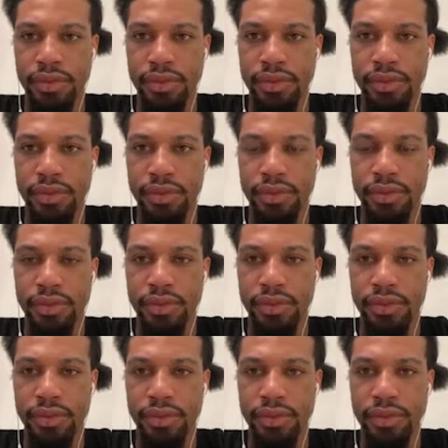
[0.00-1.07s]

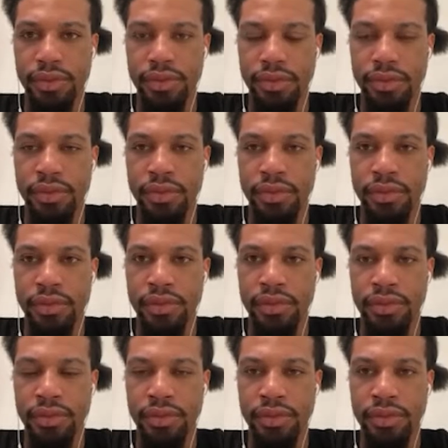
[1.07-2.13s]

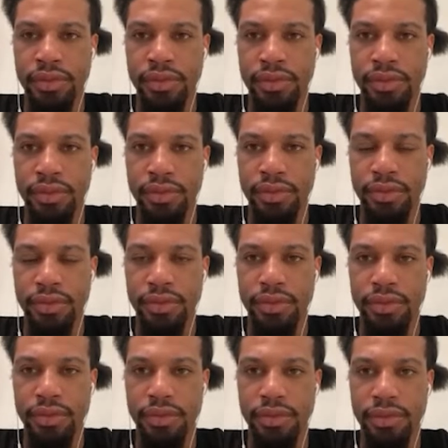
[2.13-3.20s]

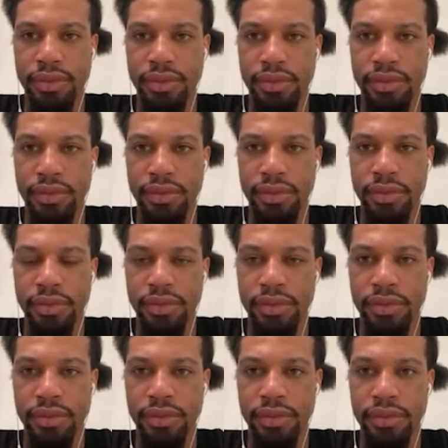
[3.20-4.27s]

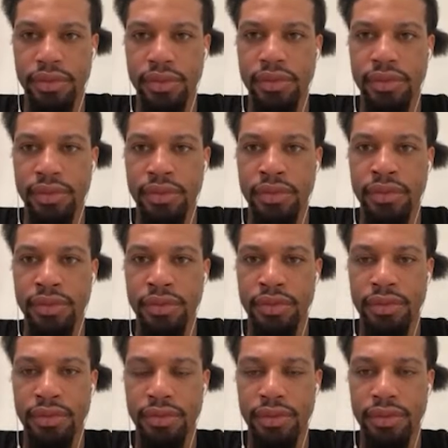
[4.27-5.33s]

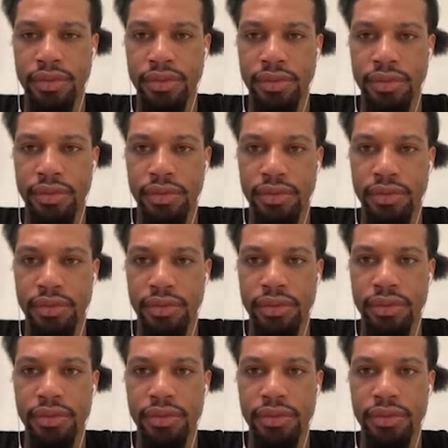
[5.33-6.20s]
This person isn't speaking.